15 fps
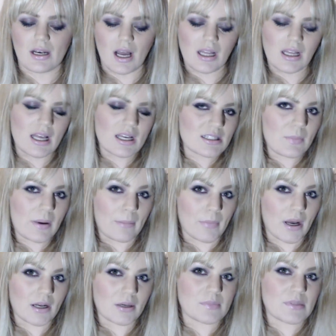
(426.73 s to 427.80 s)
And I like to
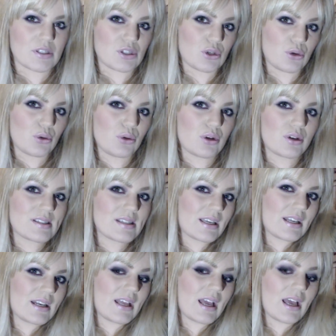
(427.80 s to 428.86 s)
buy my items new, not
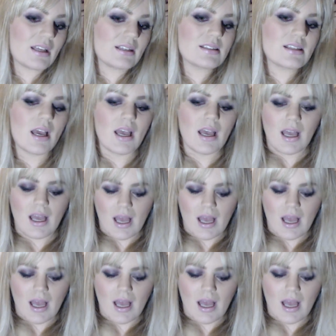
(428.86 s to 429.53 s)
secondhand.